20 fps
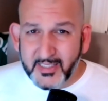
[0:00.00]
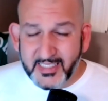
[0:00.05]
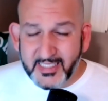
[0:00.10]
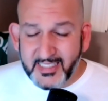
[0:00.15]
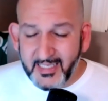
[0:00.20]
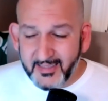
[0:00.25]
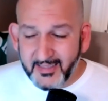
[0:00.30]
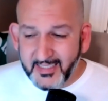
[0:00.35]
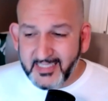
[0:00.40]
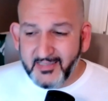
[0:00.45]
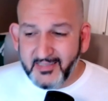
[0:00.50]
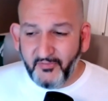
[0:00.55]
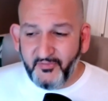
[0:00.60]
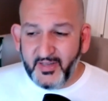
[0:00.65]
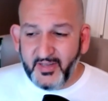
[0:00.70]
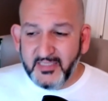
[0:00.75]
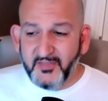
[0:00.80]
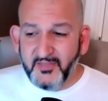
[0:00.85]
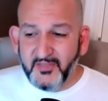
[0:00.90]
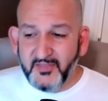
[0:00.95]
The Celtics
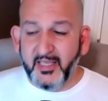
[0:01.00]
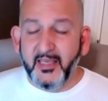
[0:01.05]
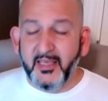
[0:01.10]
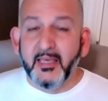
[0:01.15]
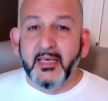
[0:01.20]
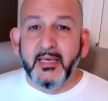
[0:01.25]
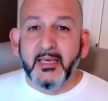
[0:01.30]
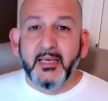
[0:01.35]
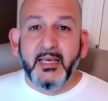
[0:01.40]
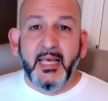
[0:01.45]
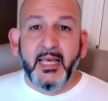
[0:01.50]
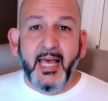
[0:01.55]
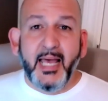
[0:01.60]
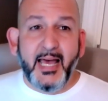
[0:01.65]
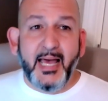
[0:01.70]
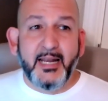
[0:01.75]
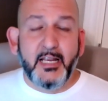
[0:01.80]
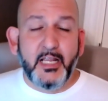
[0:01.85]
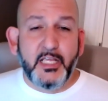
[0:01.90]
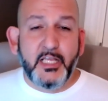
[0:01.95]
defensively
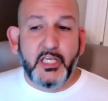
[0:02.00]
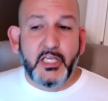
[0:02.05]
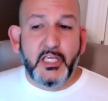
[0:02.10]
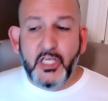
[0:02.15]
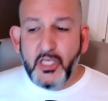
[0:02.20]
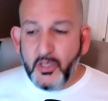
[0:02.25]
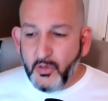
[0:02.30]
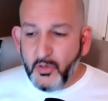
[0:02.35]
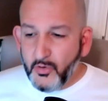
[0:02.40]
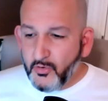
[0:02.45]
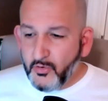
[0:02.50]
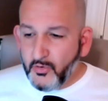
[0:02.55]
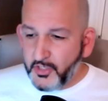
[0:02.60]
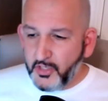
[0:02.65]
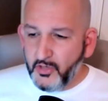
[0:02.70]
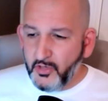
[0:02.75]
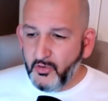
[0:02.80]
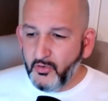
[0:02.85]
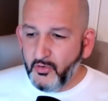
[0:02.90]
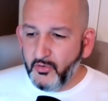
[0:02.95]
had huge